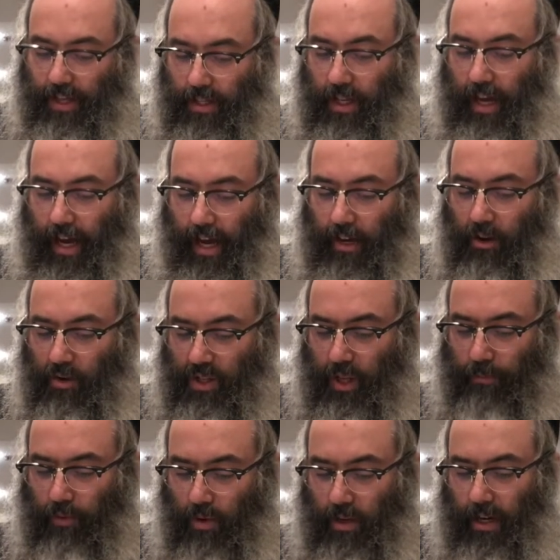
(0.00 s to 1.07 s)
guy, who was the
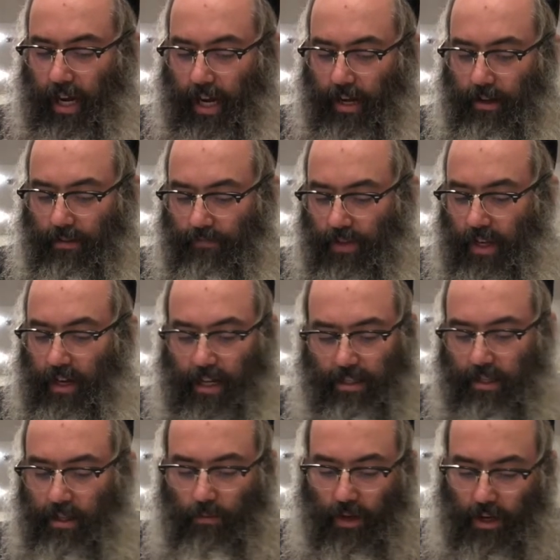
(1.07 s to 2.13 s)
poor guy, the Chazan
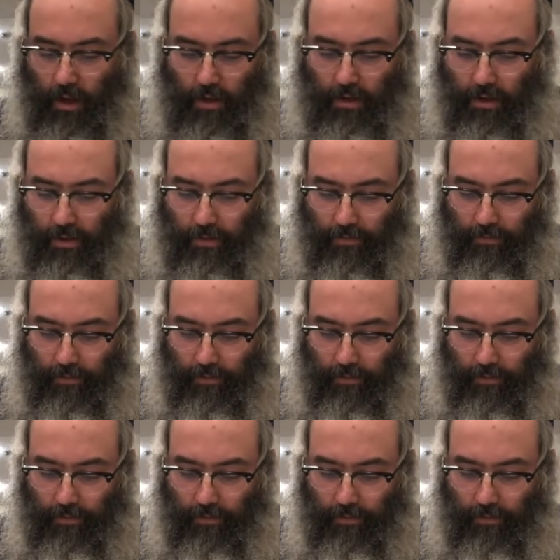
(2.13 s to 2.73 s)
didn't want to go to.